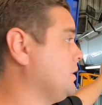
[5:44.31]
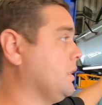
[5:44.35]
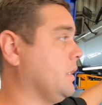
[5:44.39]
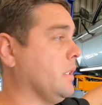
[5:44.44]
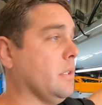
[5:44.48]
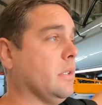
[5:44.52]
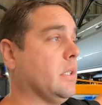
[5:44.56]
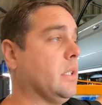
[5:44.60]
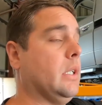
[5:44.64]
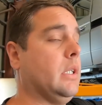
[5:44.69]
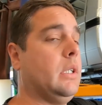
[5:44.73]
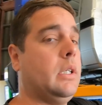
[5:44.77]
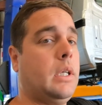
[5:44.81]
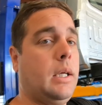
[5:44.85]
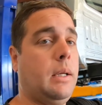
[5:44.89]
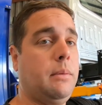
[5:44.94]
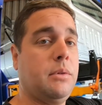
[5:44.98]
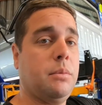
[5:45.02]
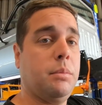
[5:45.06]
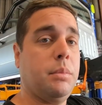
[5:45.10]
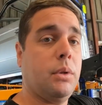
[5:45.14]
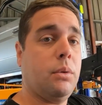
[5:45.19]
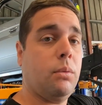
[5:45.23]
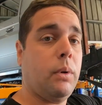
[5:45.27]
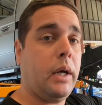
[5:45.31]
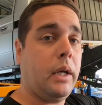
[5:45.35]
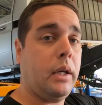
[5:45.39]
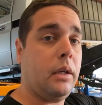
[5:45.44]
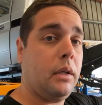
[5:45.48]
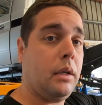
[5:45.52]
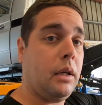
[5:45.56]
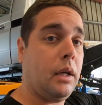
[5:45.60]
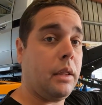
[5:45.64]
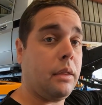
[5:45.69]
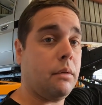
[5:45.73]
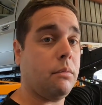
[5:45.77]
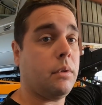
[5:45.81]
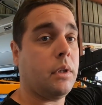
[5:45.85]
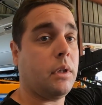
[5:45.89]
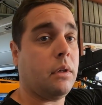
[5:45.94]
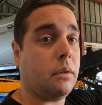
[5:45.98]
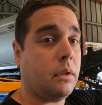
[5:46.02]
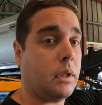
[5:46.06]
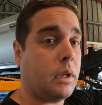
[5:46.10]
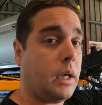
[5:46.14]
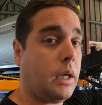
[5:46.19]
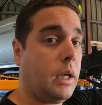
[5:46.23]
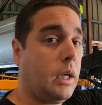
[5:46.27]
you can see, keeps a bit of weight at the rear of
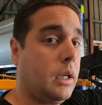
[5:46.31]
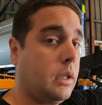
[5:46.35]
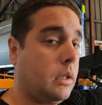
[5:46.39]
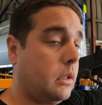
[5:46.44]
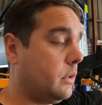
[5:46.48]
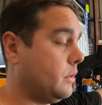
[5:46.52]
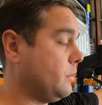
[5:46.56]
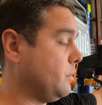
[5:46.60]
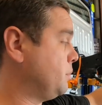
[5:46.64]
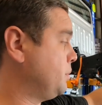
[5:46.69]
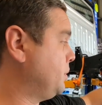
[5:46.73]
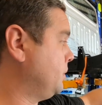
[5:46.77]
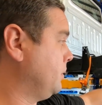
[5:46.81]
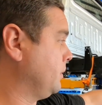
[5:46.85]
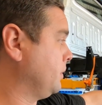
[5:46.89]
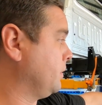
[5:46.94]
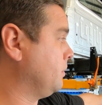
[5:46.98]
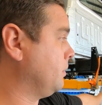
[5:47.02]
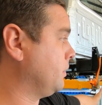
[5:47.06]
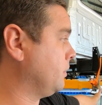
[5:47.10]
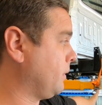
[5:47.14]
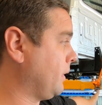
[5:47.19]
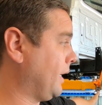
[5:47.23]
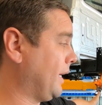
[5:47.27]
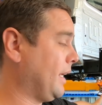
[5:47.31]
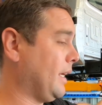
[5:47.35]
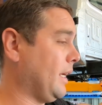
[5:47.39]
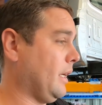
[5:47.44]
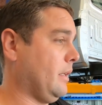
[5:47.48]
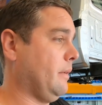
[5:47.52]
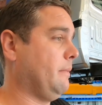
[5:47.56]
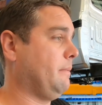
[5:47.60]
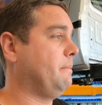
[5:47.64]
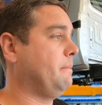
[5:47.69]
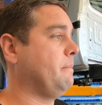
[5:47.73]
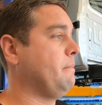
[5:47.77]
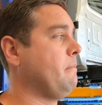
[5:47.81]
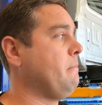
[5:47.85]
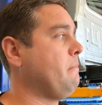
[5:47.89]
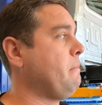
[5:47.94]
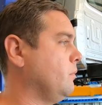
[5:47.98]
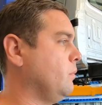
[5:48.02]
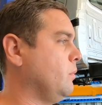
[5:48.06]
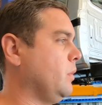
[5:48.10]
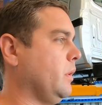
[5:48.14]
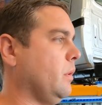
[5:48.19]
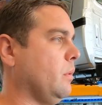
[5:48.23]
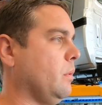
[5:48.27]
the car because we're pulling all the weight out.
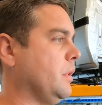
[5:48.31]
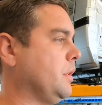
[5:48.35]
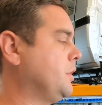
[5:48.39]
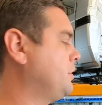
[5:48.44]
We always